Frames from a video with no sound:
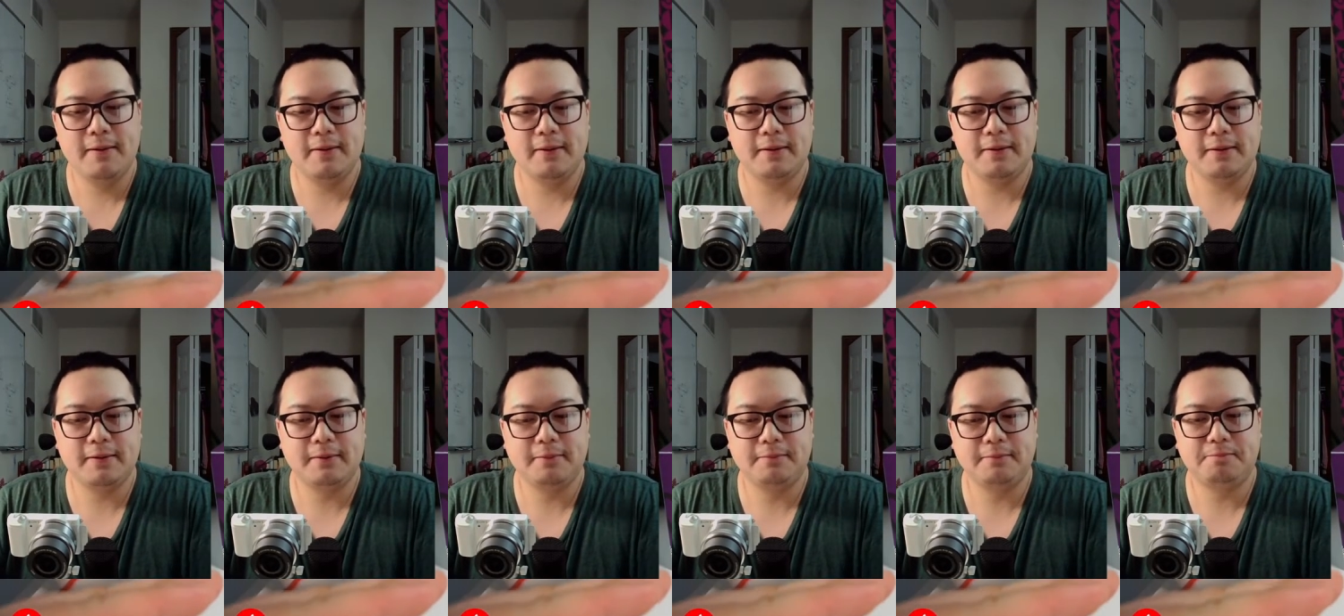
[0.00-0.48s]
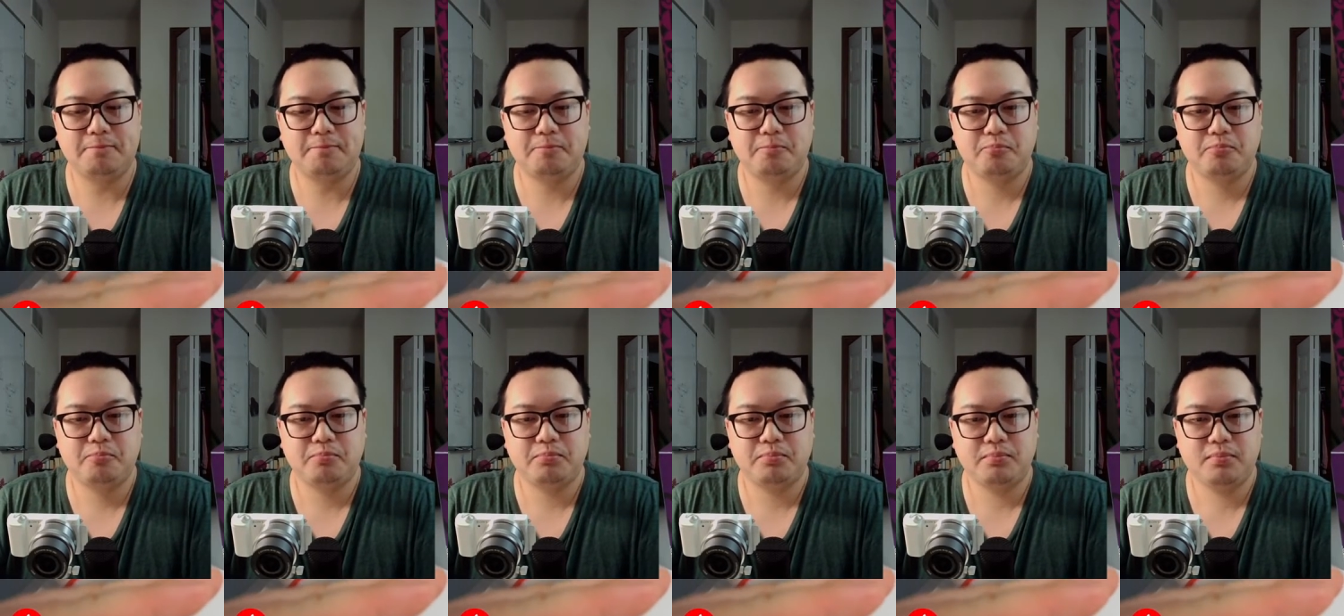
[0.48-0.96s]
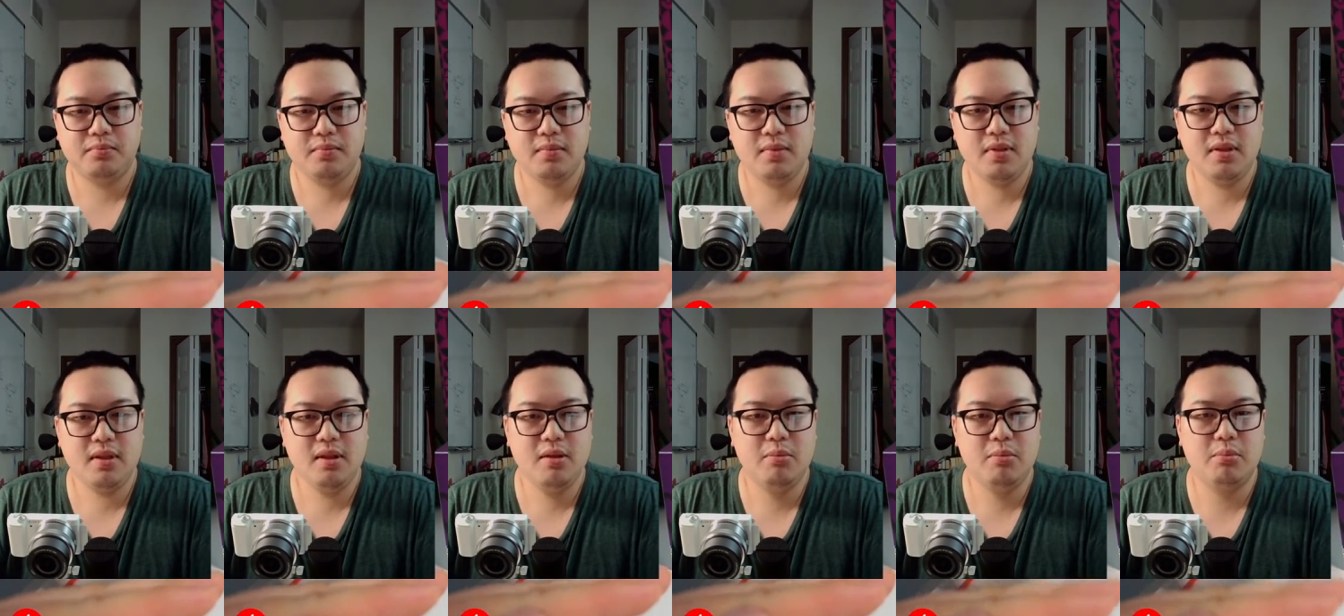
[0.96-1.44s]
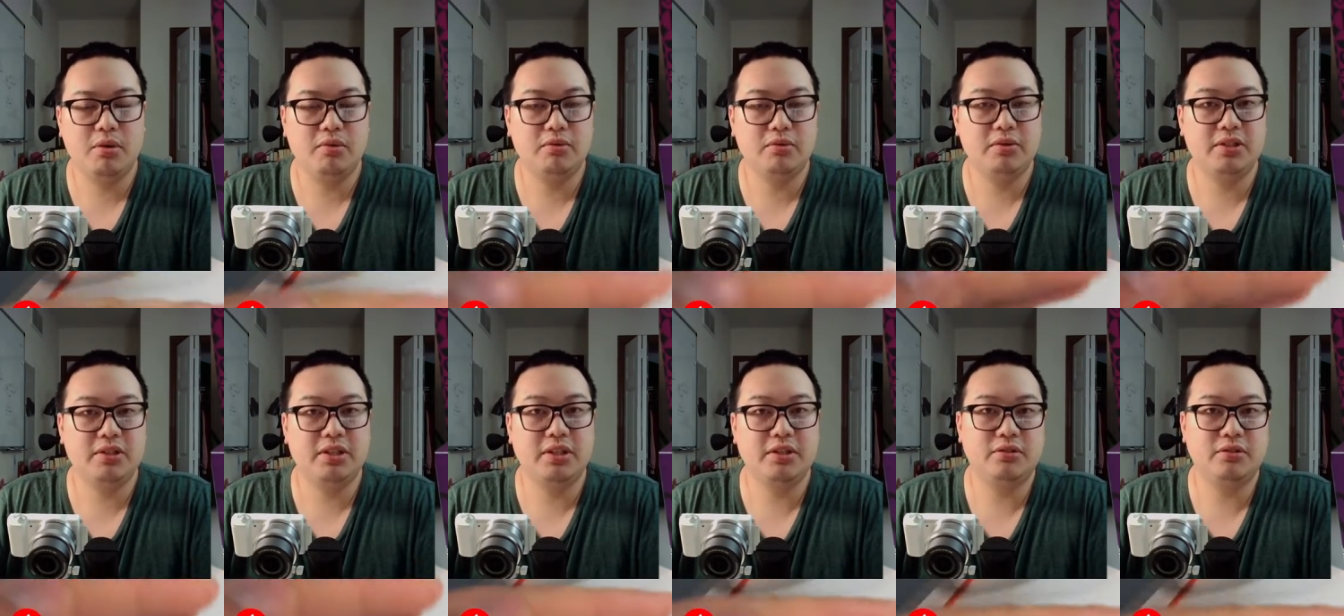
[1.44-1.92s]
But
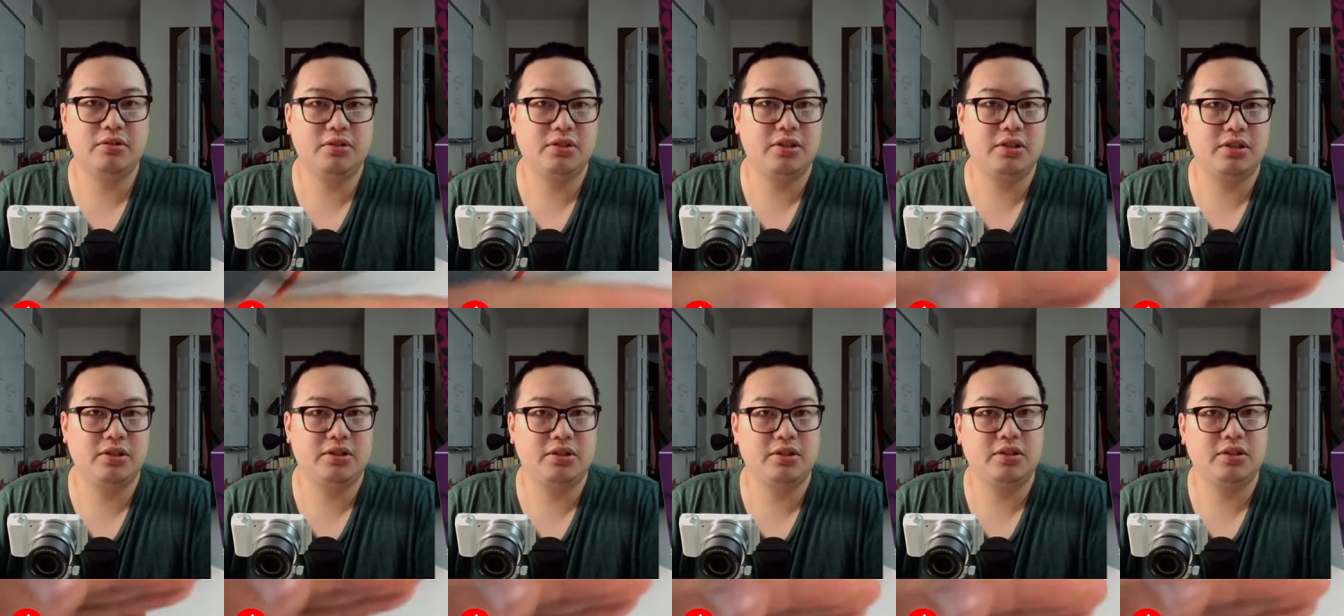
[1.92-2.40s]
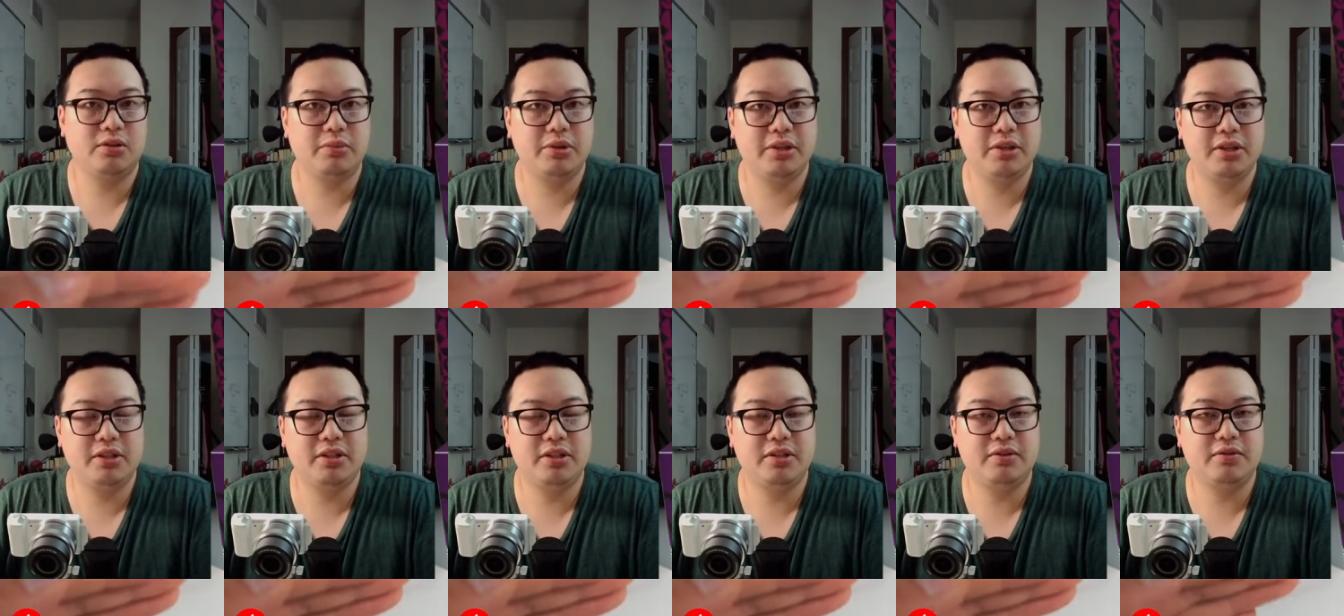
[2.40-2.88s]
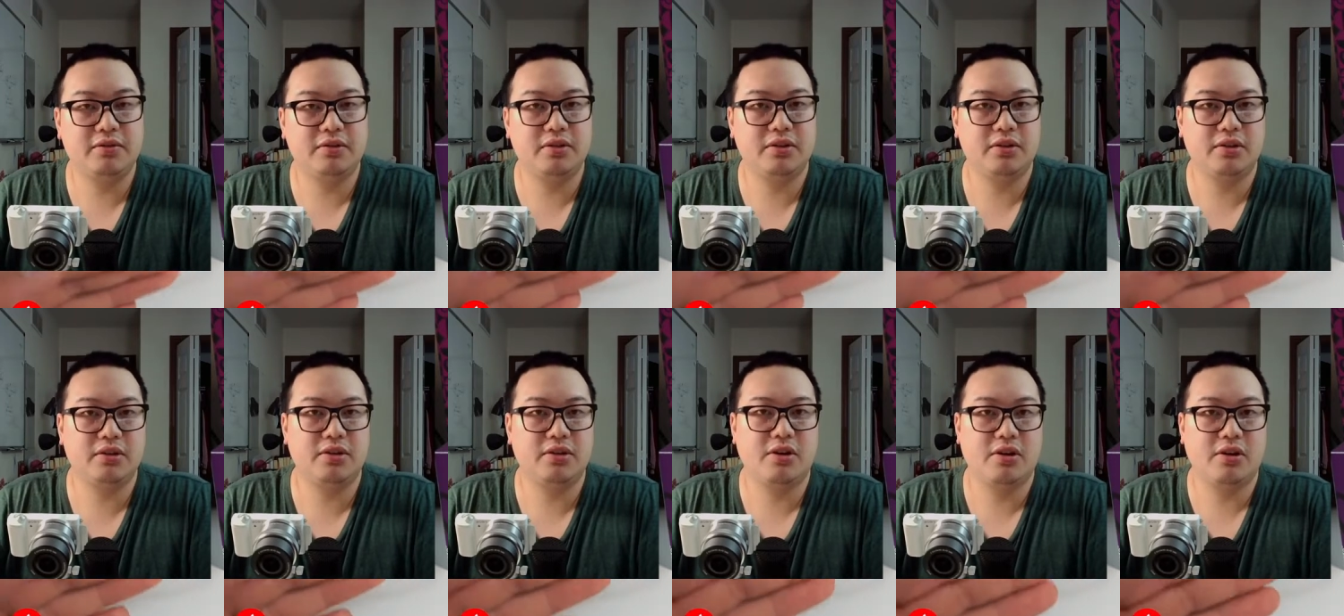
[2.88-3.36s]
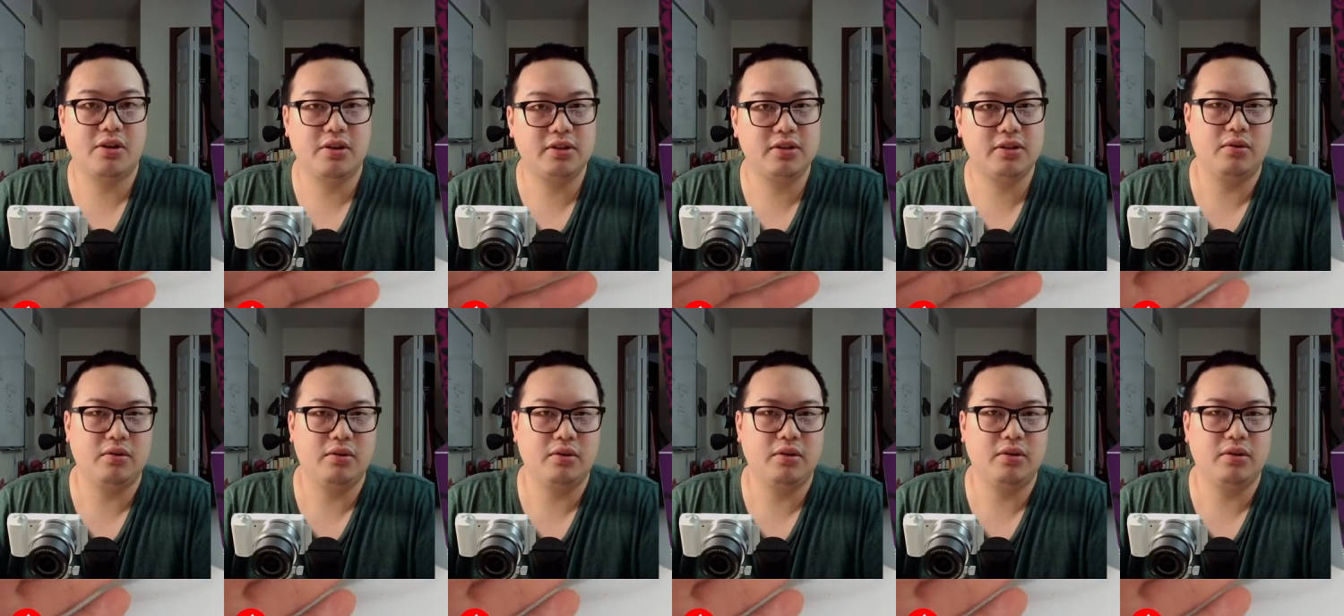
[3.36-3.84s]
with singles, there are so many different
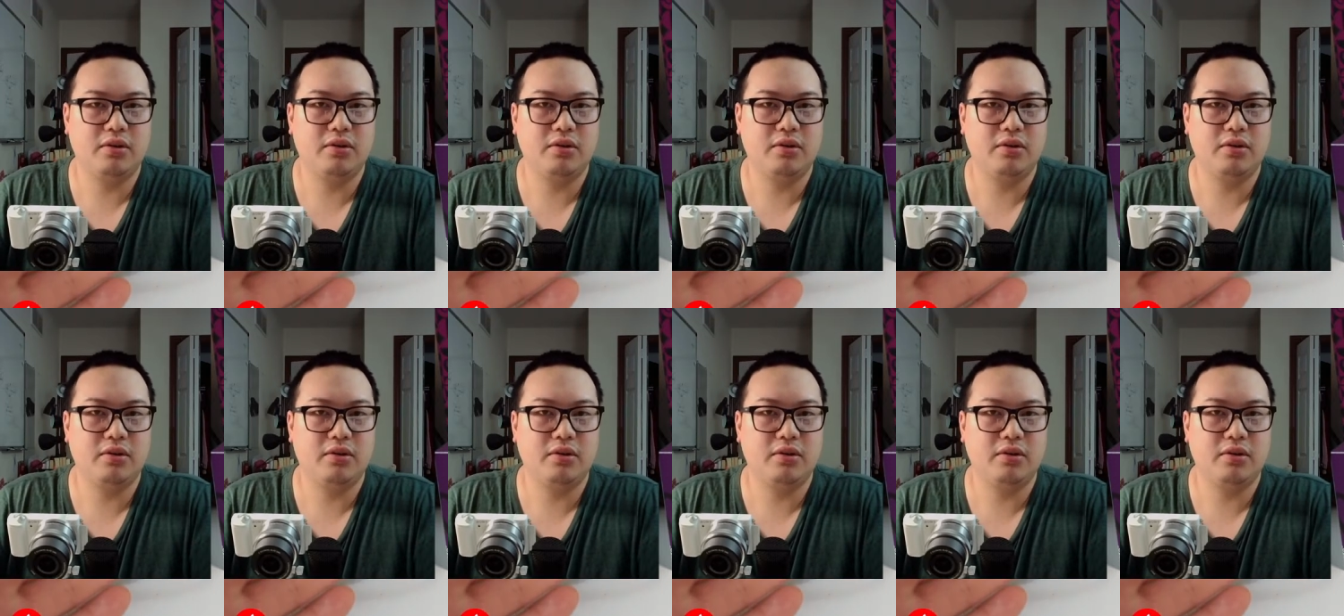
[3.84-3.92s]
cards.